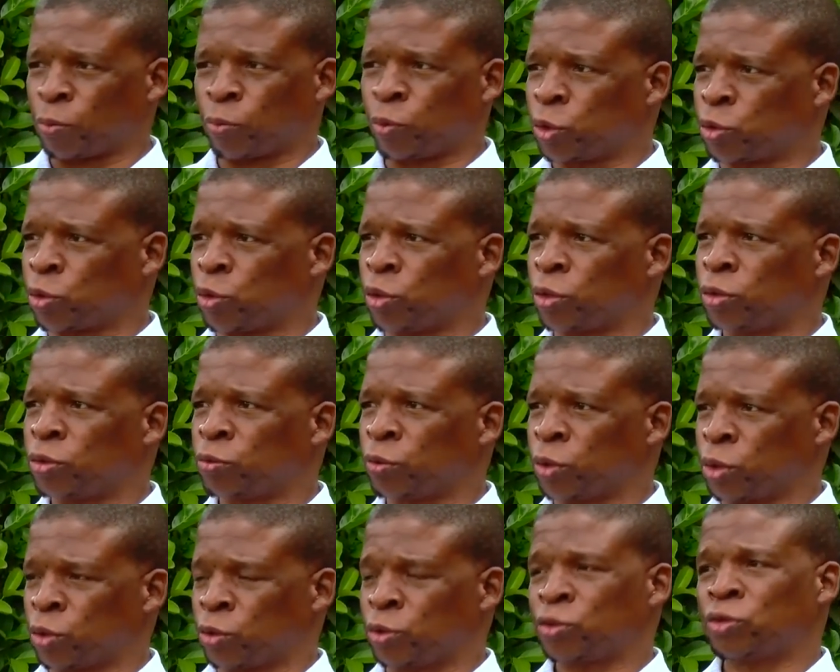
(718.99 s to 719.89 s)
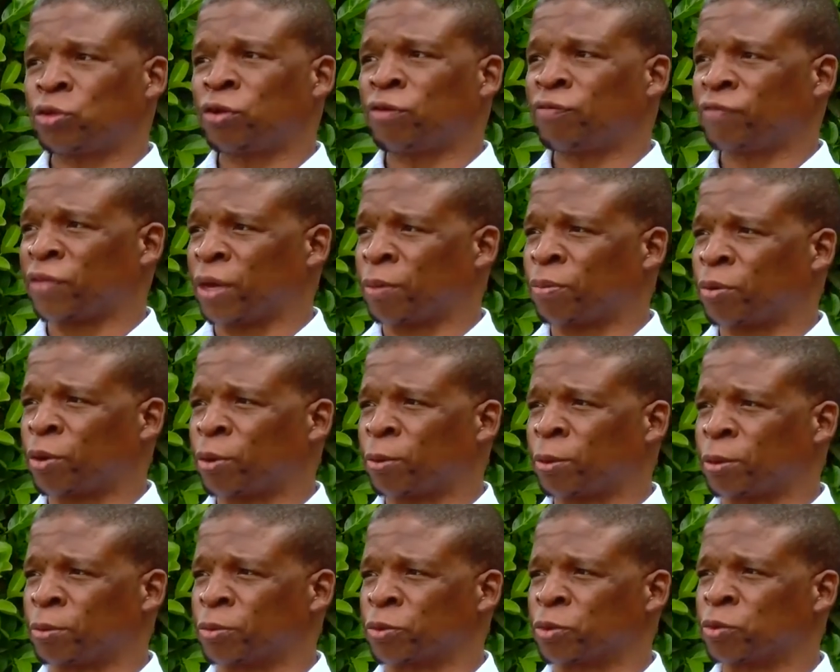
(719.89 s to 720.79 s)
We don't solve their
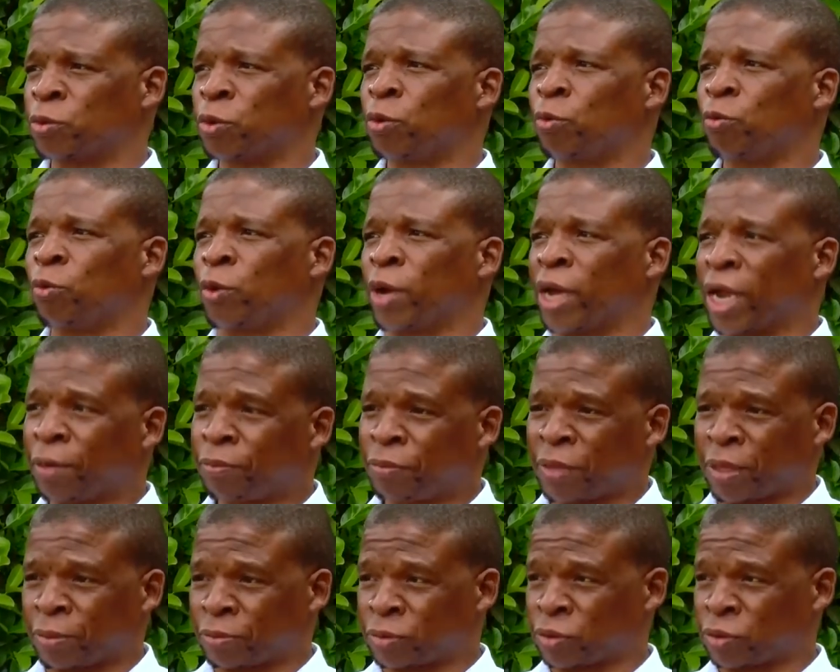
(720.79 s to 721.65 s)
problems. We help them